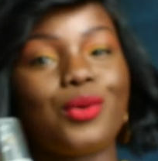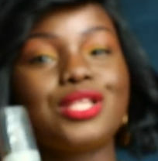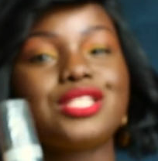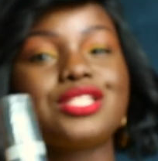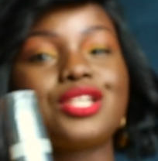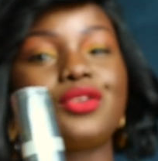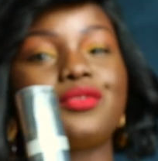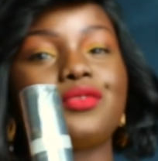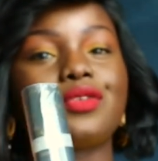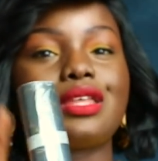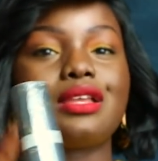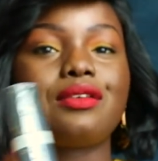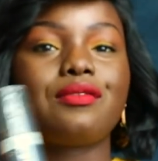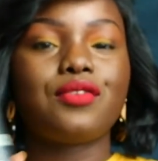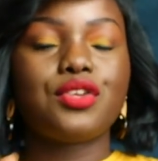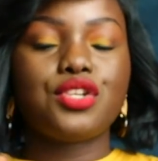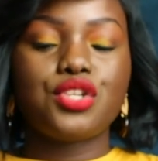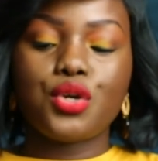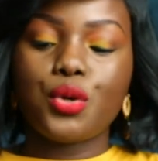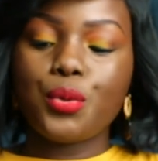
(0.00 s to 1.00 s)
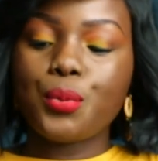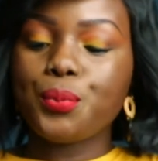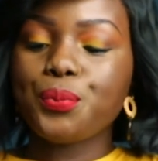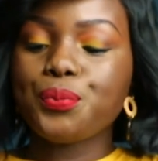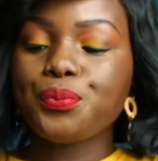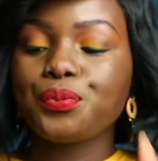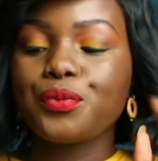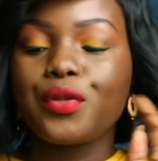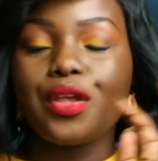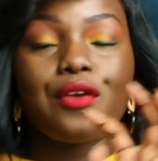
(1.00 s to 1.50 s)
watch out for that video
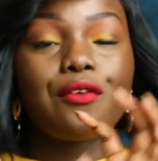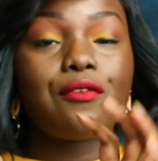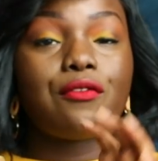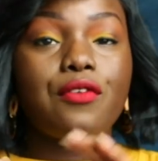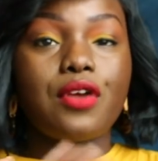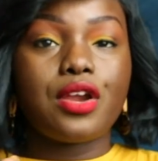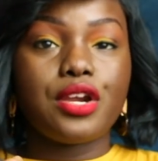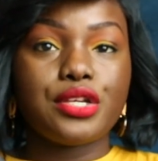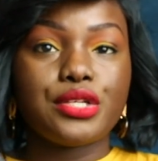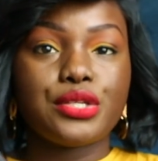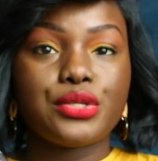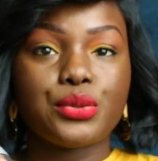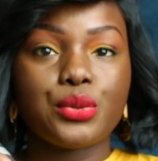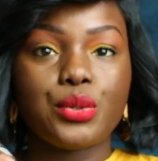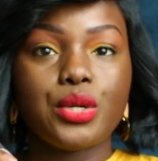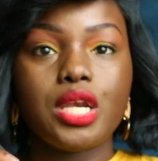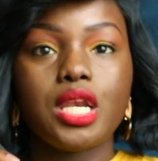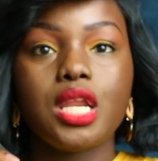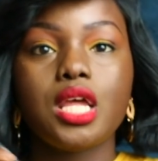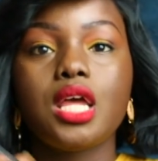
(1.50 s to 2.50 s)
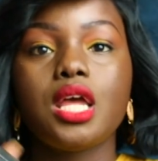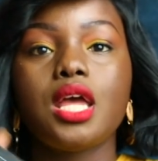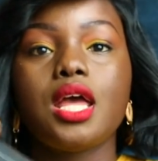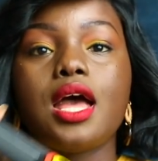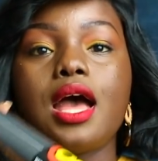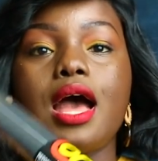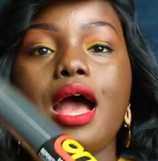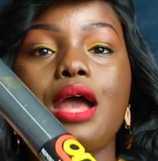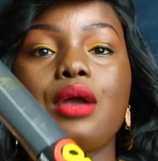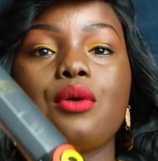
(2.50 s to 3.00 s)
very soon
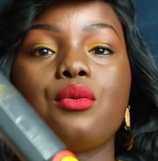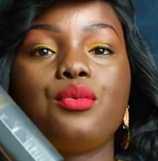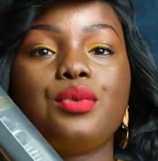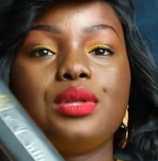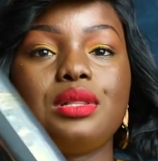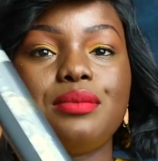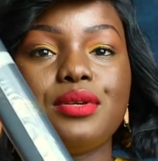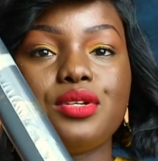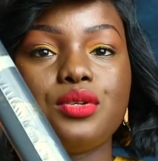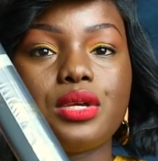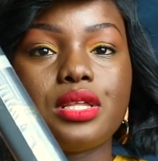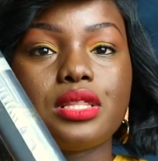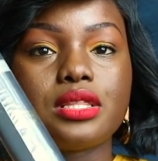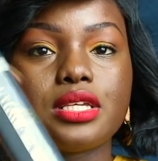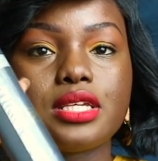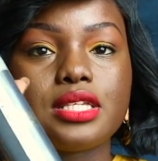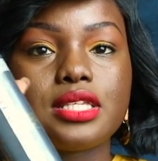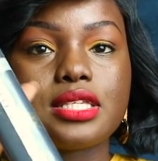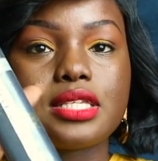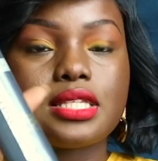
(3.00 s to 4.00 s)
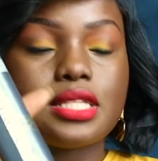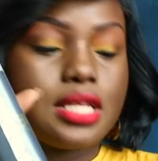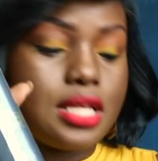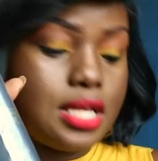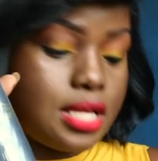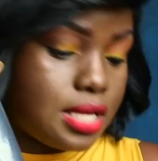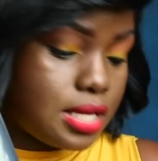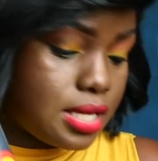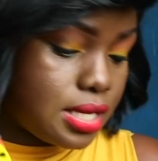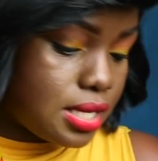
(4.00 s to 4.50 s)
i will be doing this
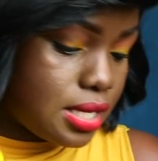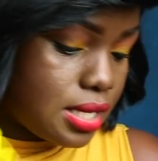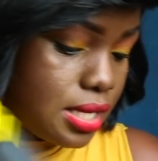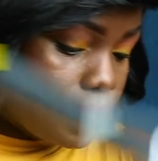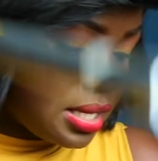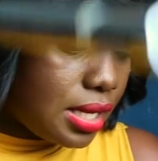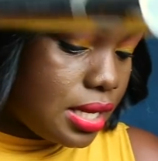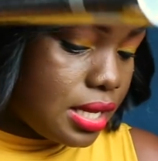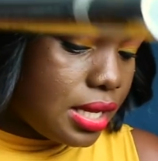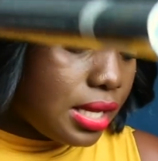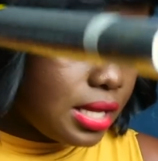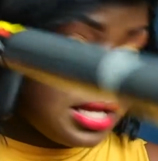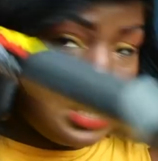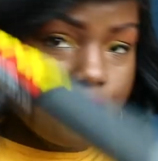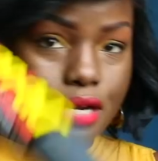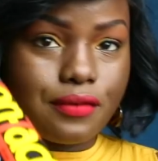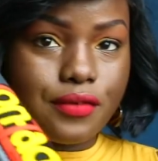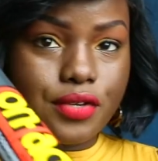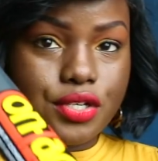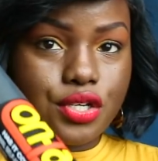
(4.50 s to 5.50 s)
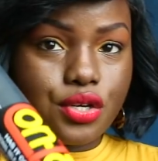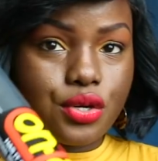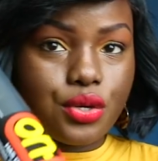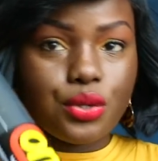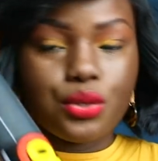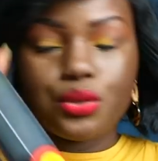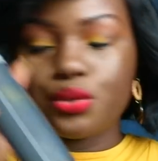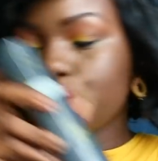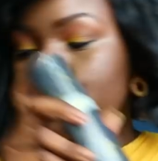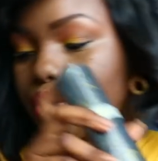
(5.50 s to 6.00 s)
in a
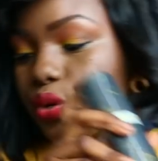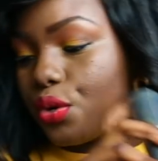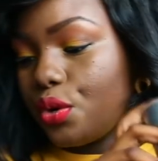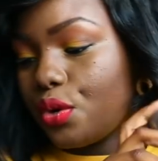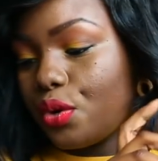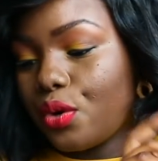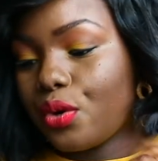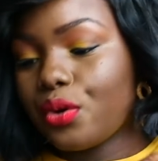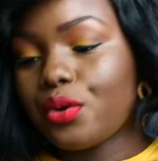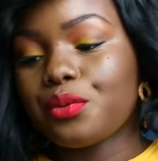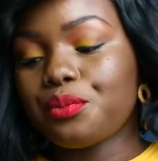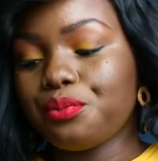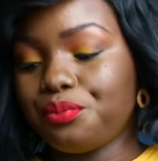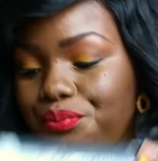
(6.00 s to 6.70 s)
video so